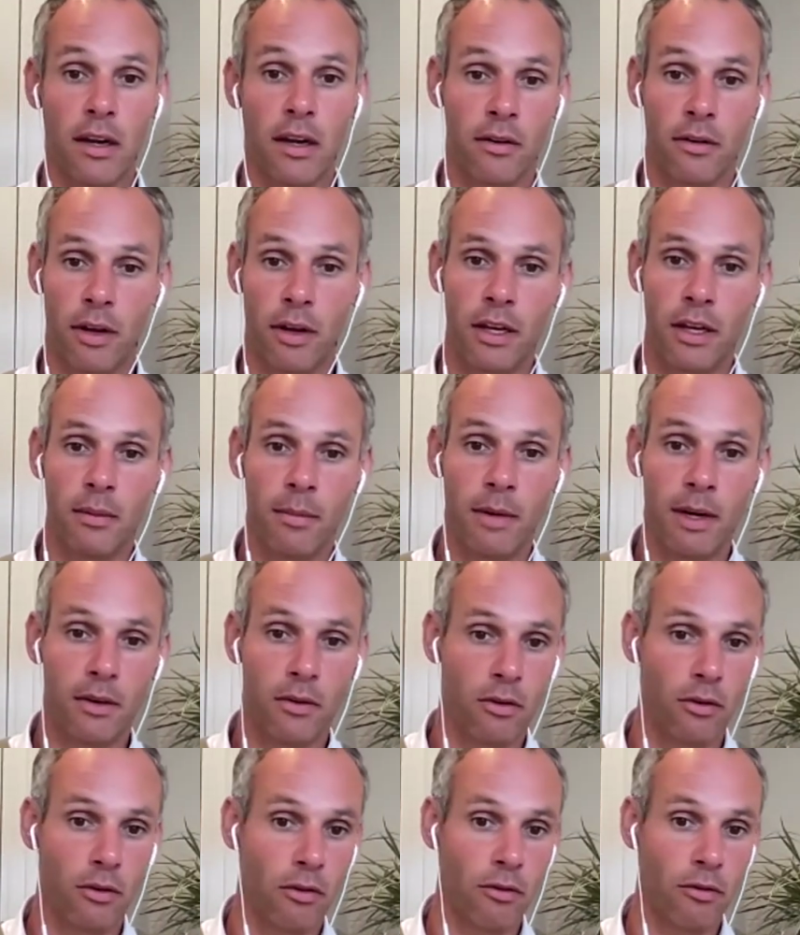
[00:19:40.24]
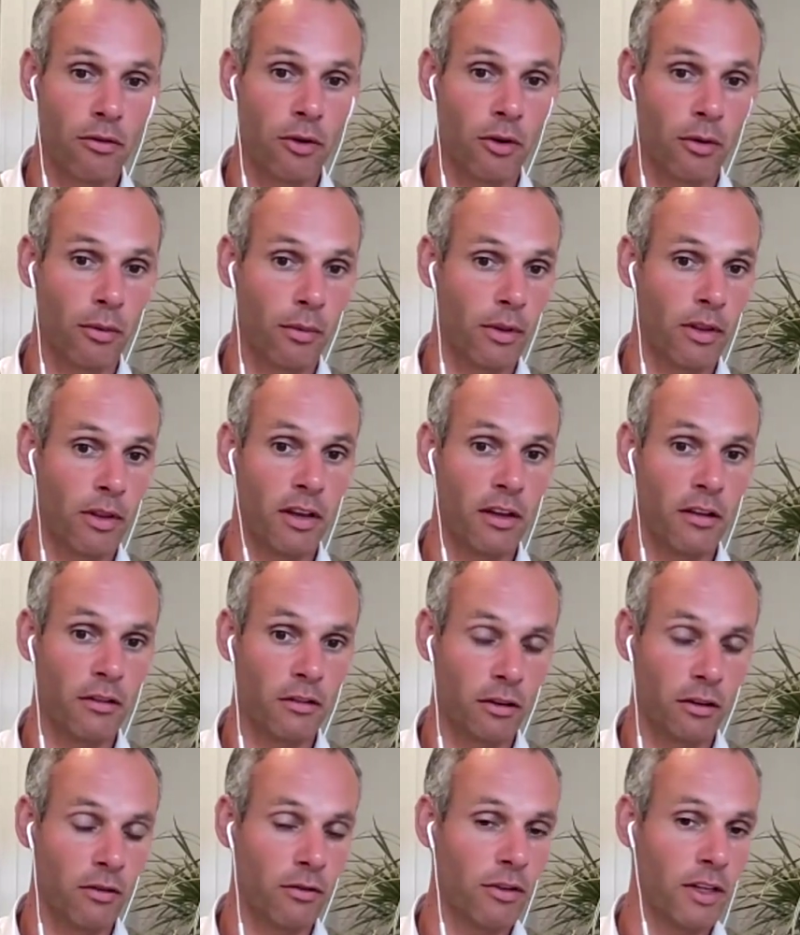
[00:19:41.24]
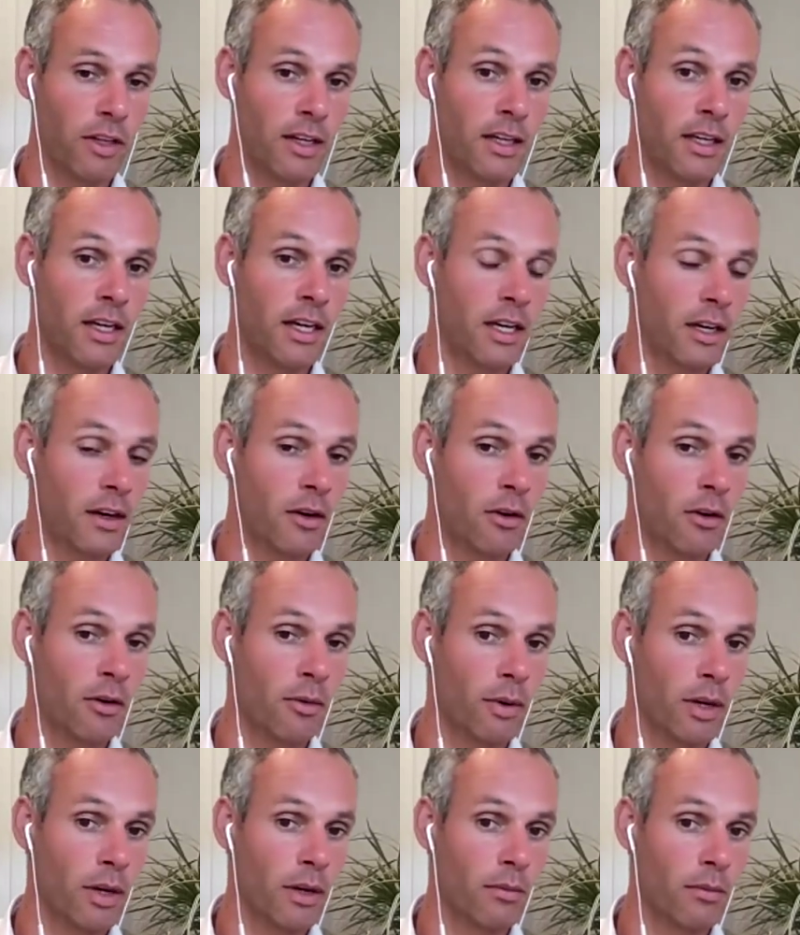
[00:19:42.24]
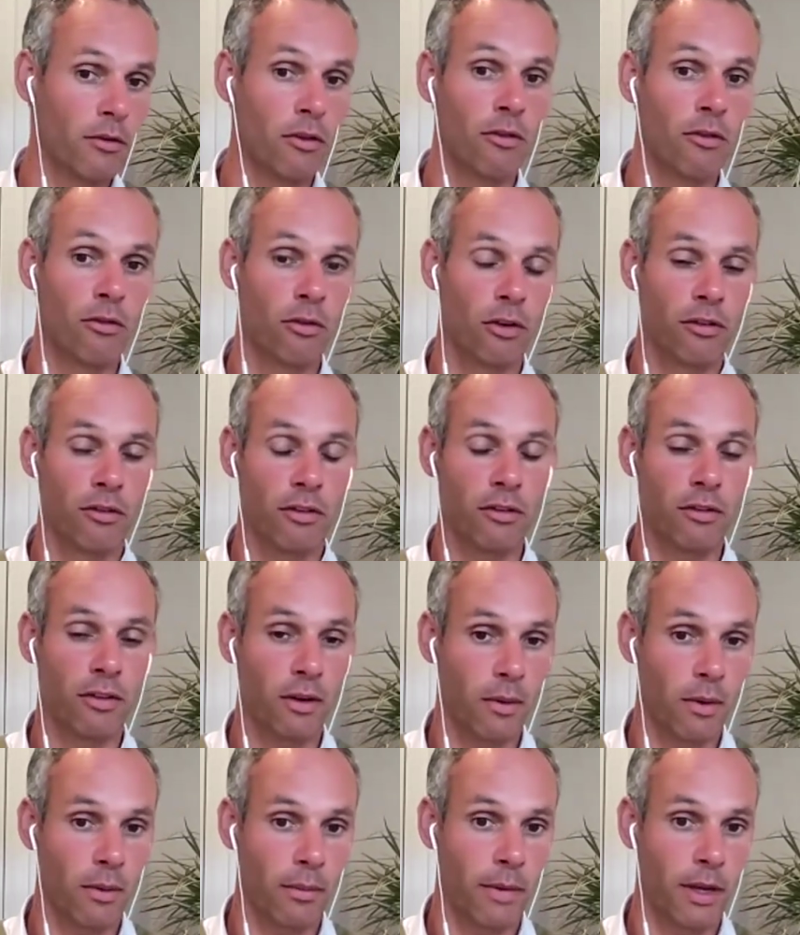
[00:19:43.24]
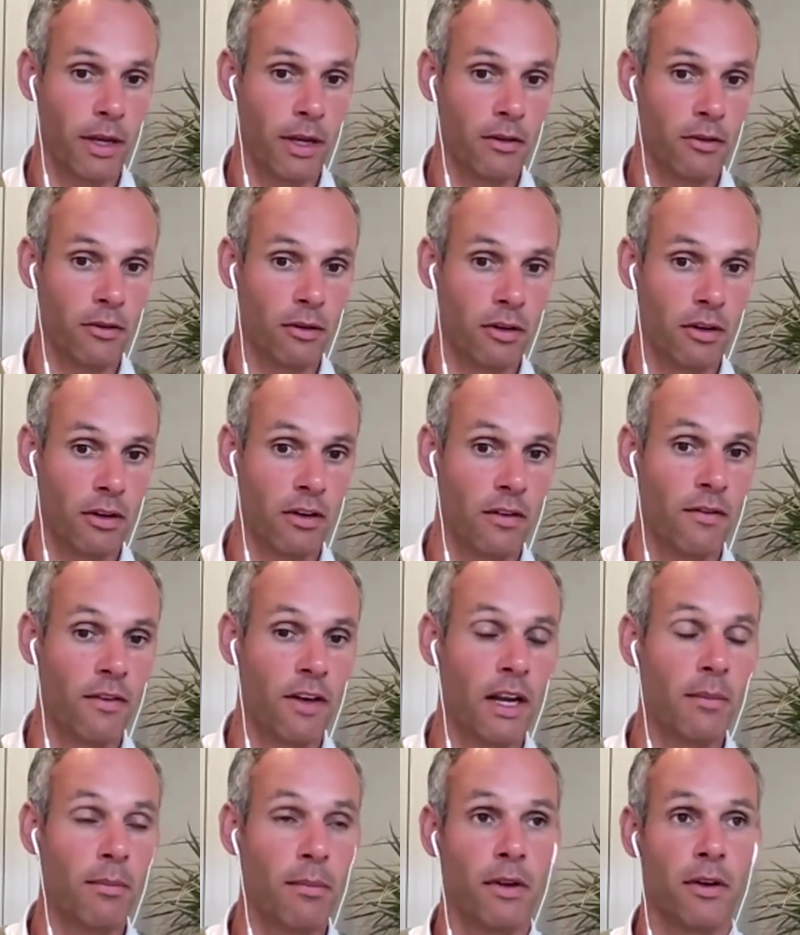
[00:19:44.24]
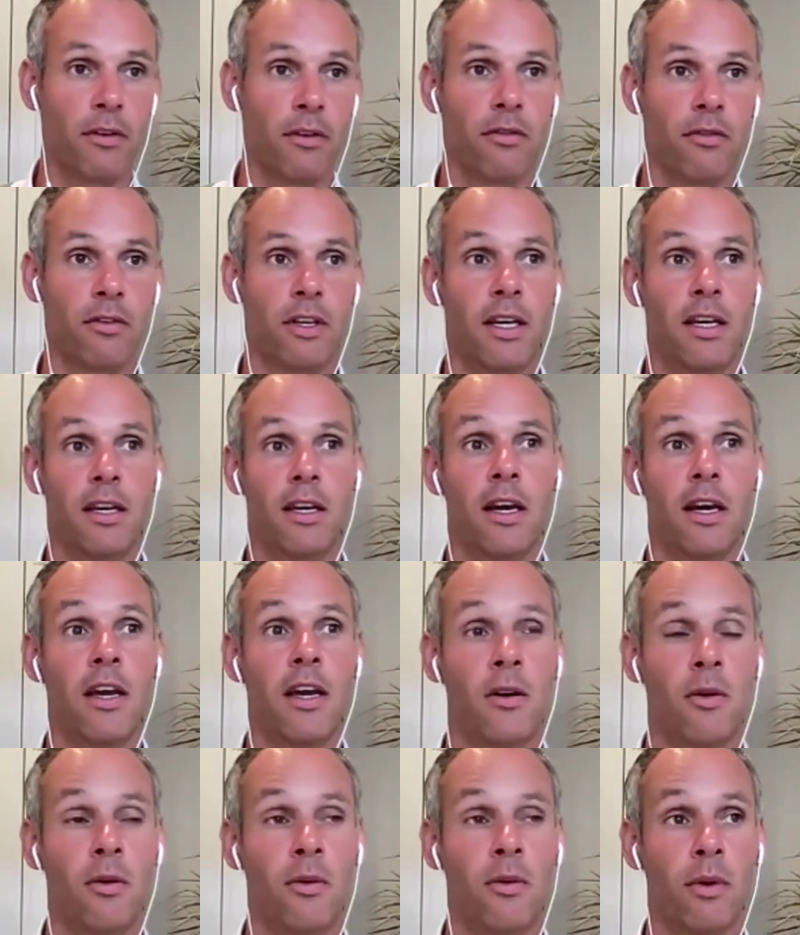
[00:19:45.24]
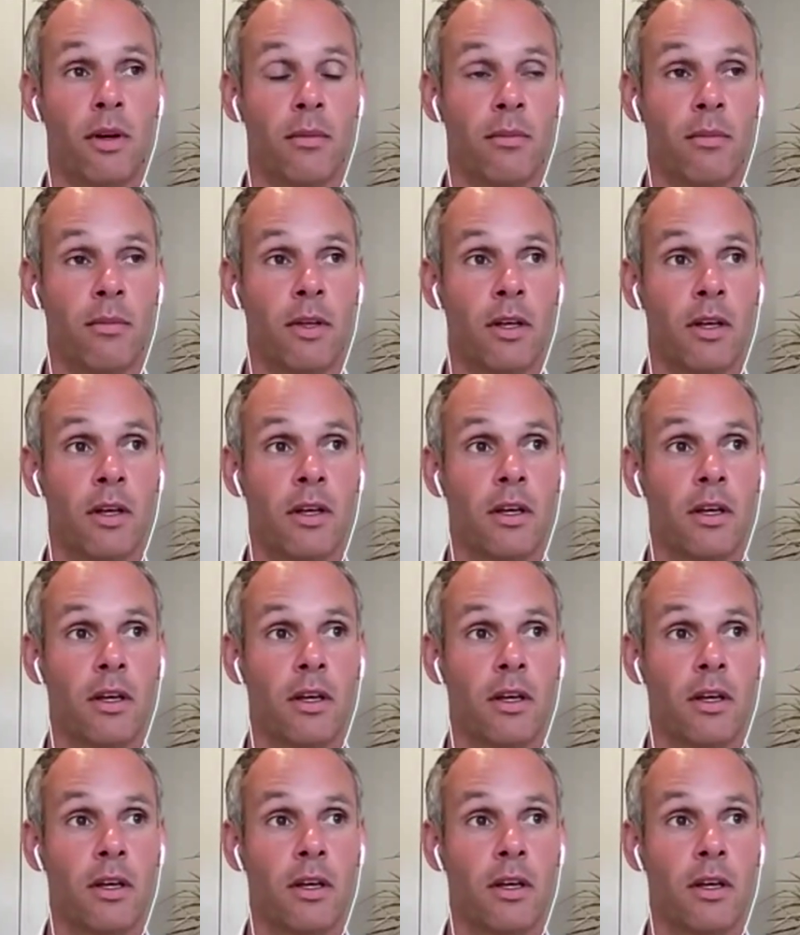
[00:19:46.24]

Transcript: great amount of documentation of the AI algorithms, the choices that were made during the development of the AI algorithm,